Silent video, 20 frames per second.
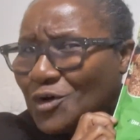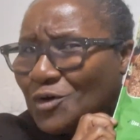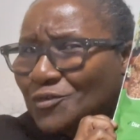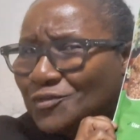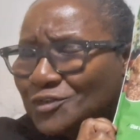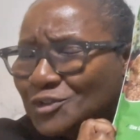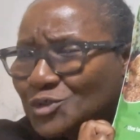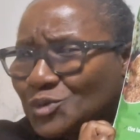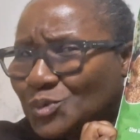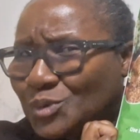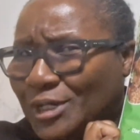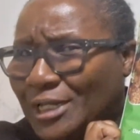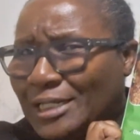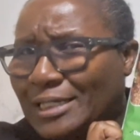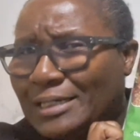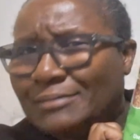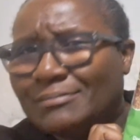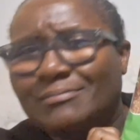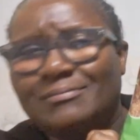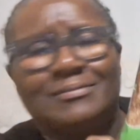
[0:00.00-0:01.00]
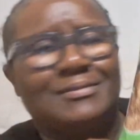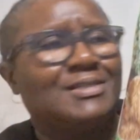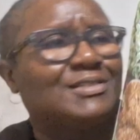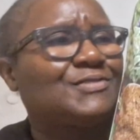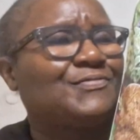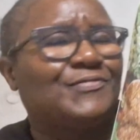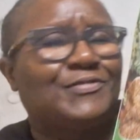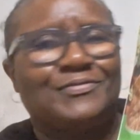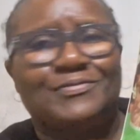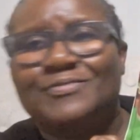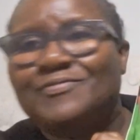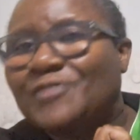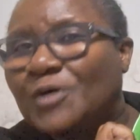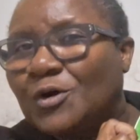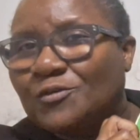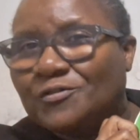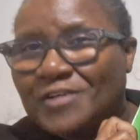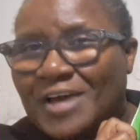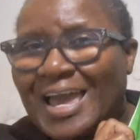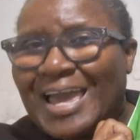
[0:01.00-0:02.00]
4 for $20. That's
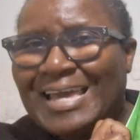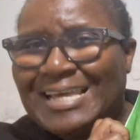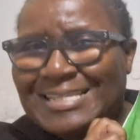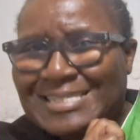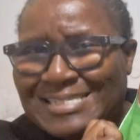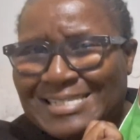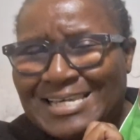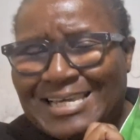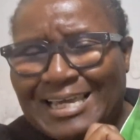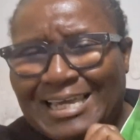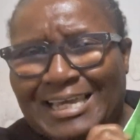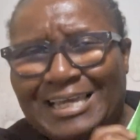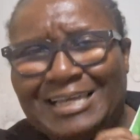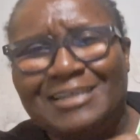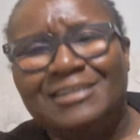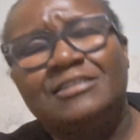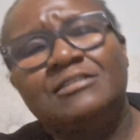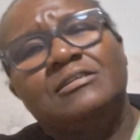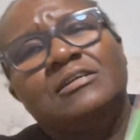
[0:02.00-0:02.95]
4 for $18.